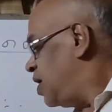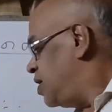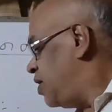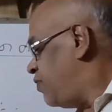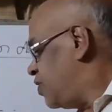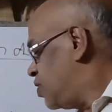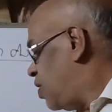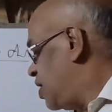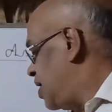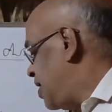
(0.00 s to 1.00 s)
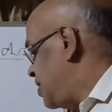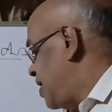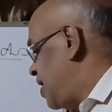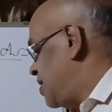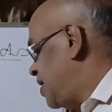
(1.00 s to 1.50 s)
That is called
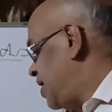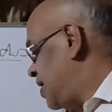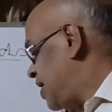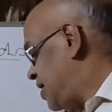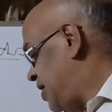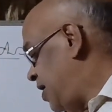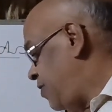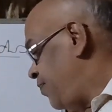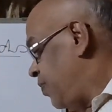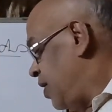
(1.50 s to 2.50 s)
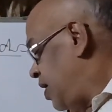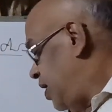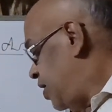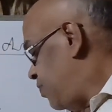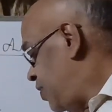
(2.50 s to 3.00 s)
glacial acetic acid.
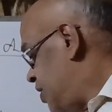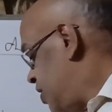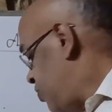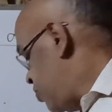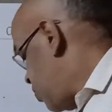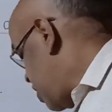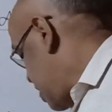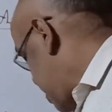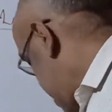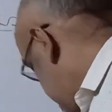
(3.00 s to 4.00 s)
It mixes with water in